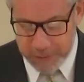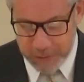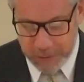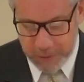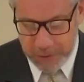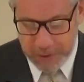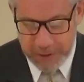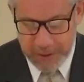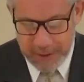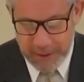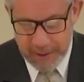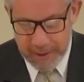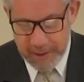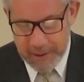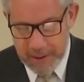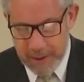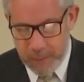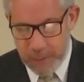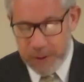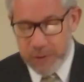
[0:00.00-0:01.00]
or
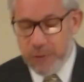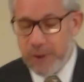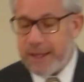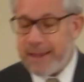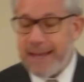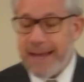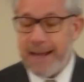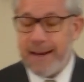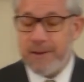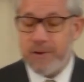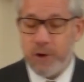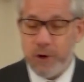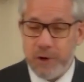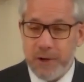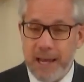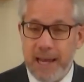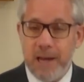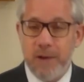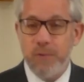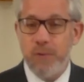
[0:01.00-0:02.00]
we treat that as our
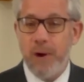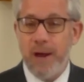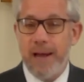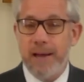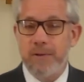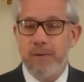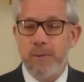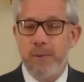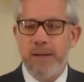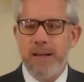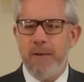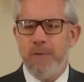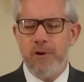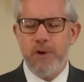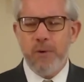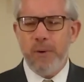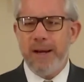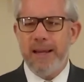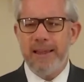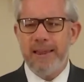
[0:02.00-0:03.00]
day of rest? We never
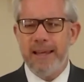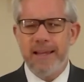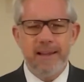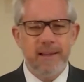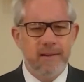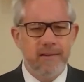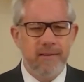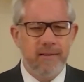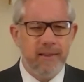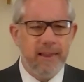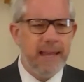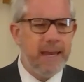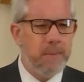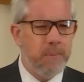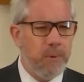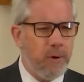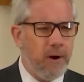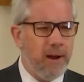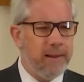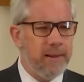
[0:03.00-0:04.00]
do anything that's
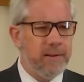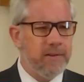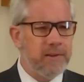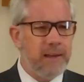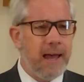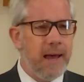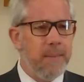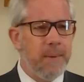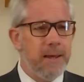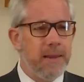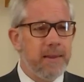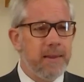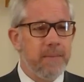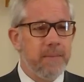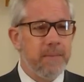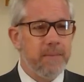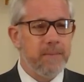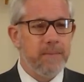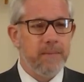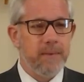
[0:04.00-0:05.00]
labor on the Sabbath.
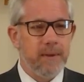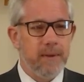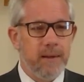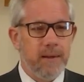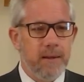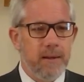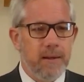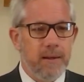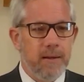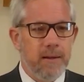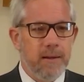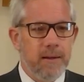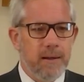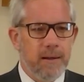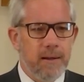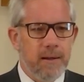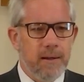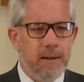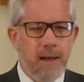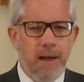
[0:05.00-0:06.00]

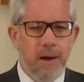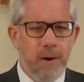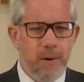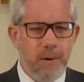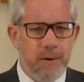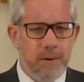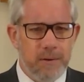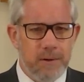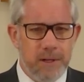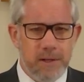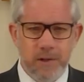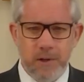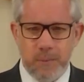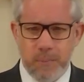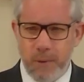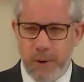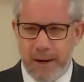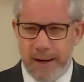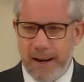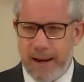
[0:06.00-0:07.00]
No, Jesus
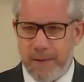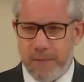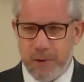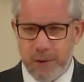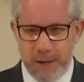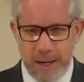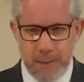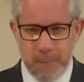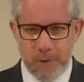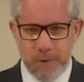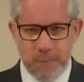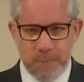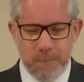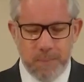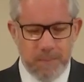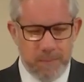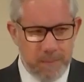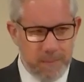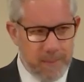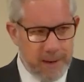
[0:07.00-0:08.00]
pointed out if your
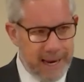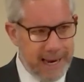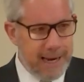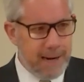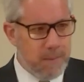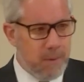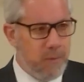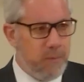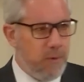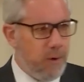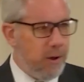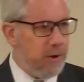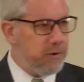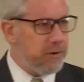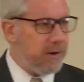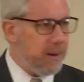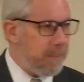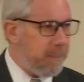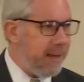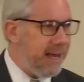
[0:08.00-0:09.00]
neighbor's animal falls
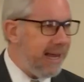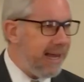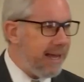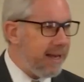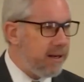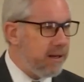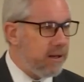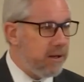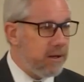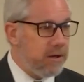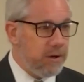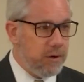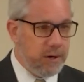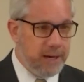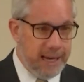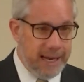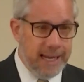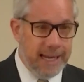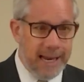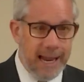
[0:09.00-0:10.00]
in a pit, you
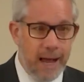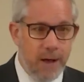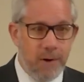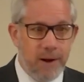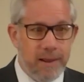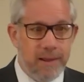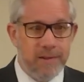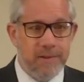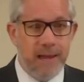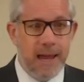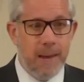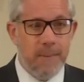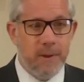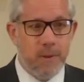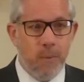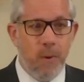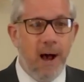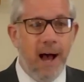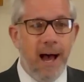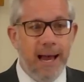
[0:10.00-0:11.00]
get it out on the
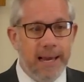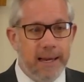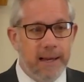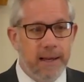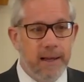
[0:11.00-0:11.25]
Sabbath. Why?